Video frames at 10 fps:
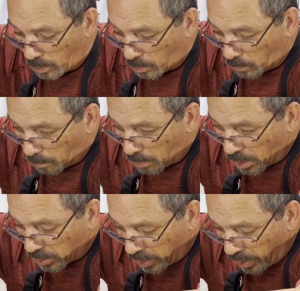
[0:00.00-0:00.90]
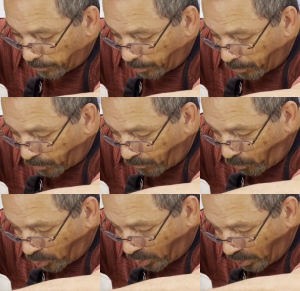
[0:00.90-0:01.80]
want to block the camera, but
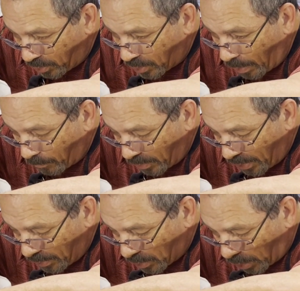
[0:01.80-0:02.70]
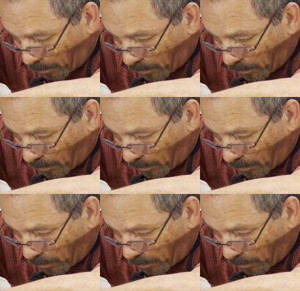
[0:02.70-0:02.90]
unfortunately it stopped at that point.